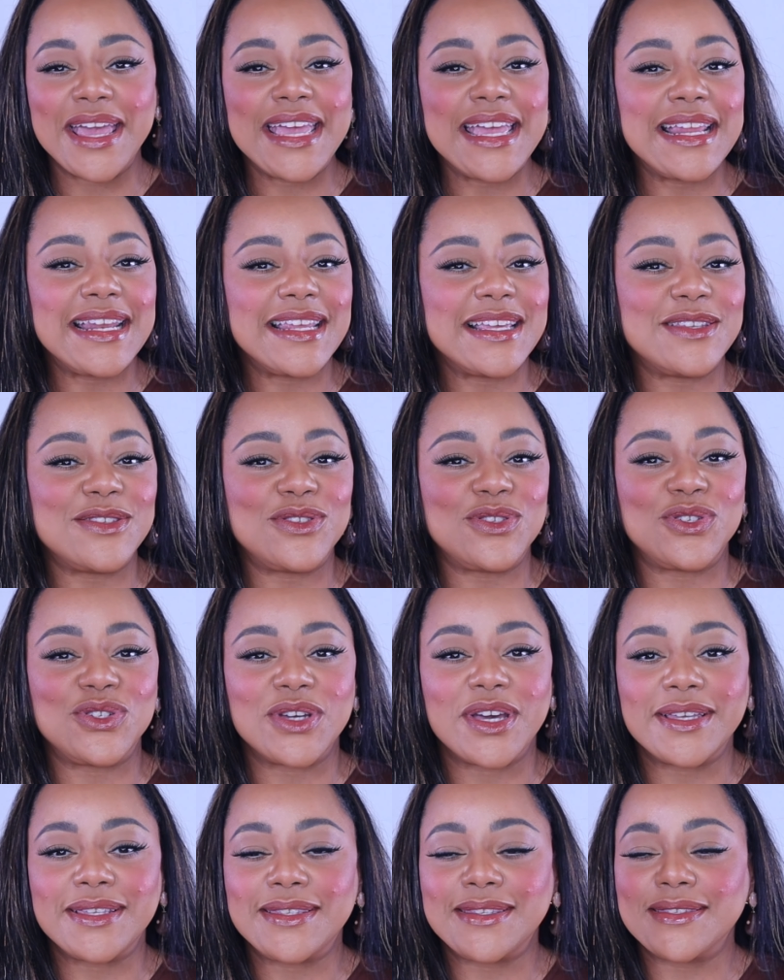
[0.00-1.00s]
It is
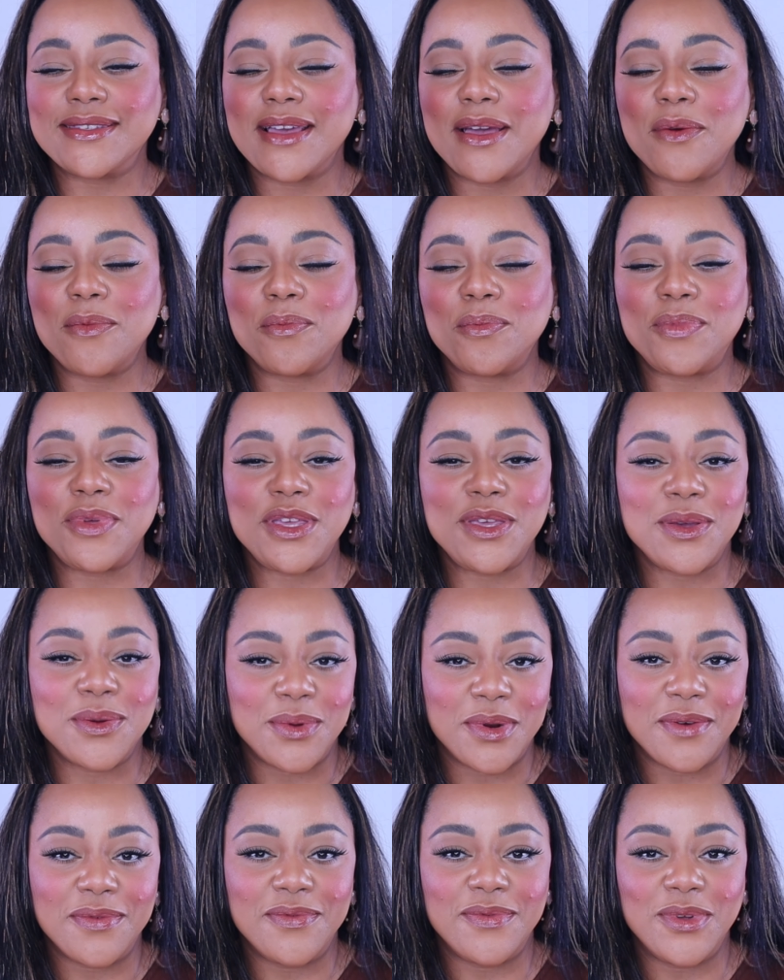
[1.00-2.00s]
just
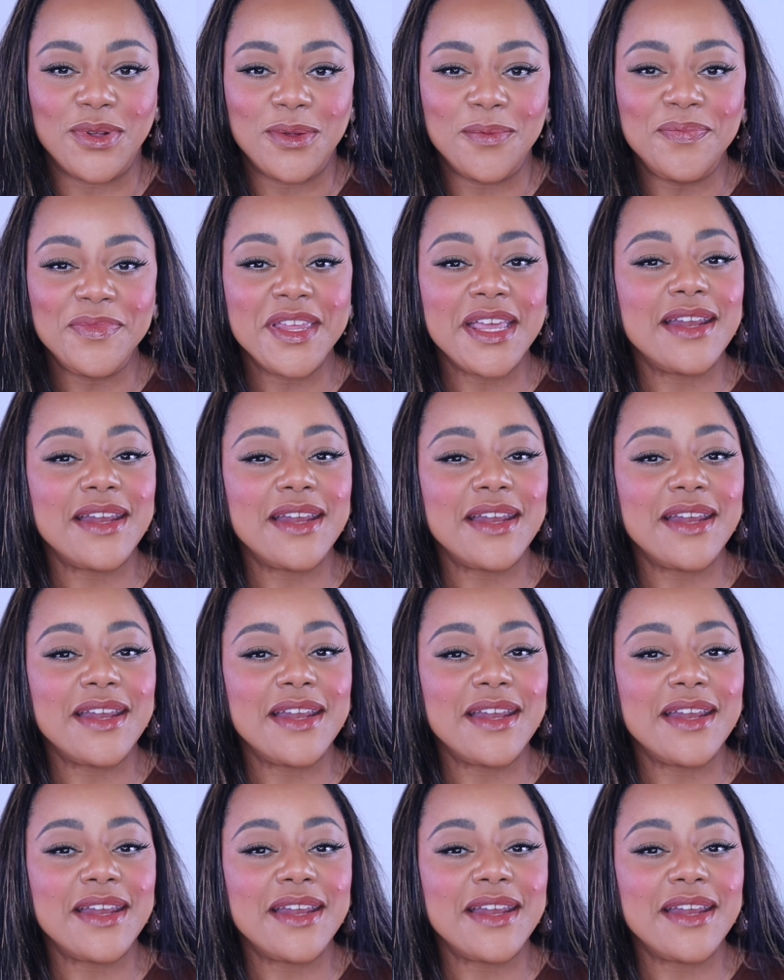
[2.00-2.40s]
beautiful.